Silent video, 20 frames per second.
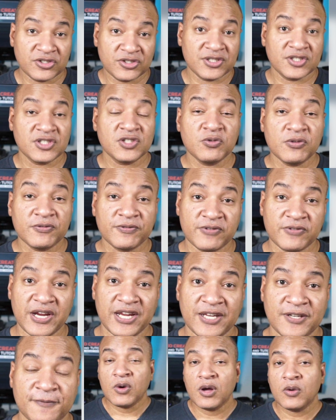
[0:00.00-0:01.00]
which means
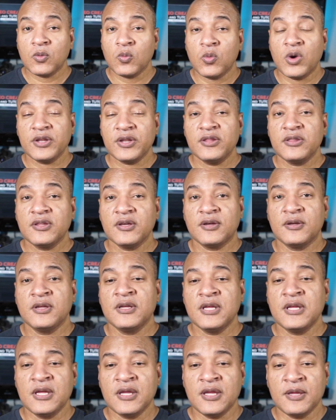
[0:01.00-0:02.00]
there's little to no
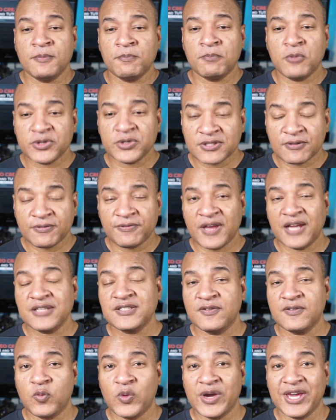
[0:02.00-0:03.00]
quality loss
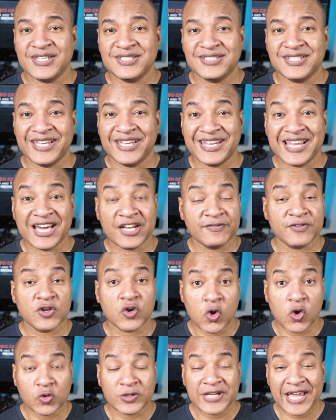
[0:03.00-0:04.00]
after the rotation.
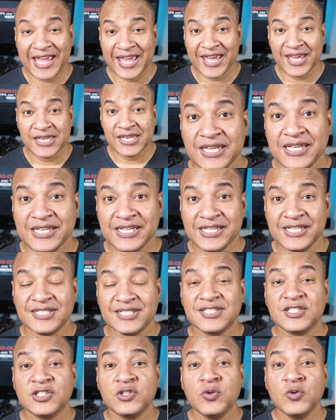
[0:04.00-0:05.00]
It's not
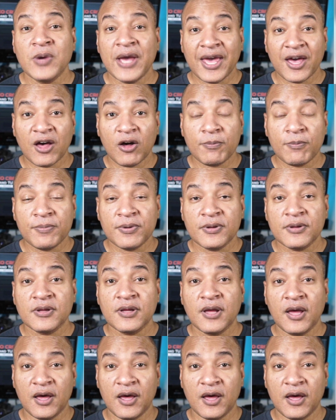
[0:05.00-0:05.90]
being recompressed.